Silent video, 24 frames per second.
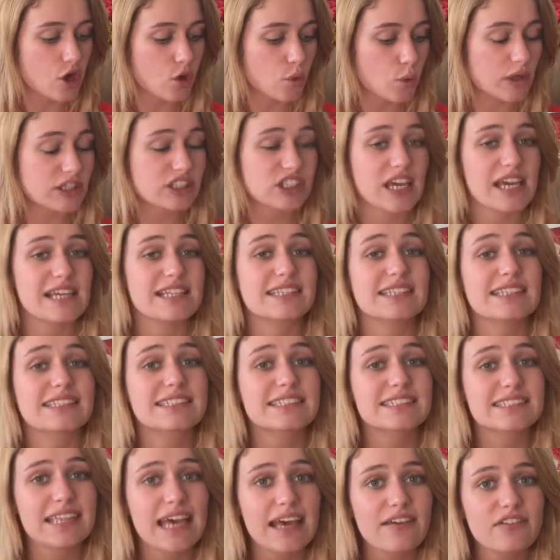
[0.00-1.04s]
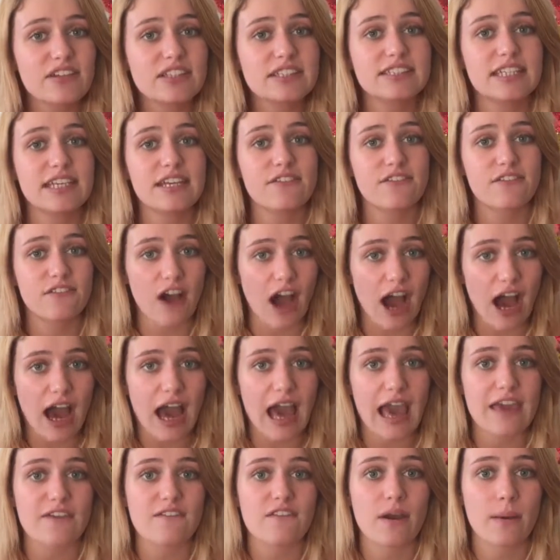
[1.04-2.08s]
which is
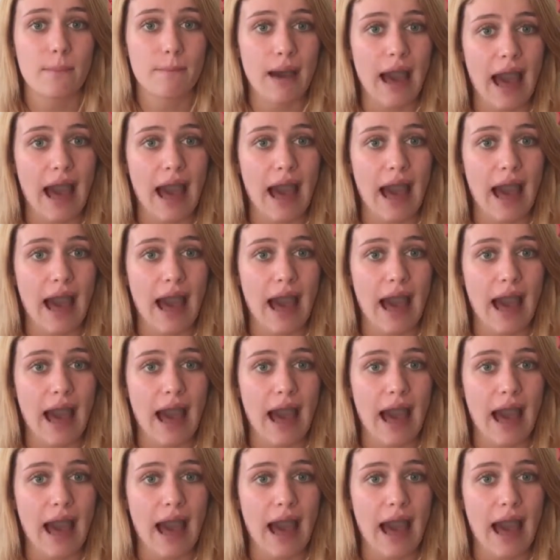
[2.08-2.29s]
£75.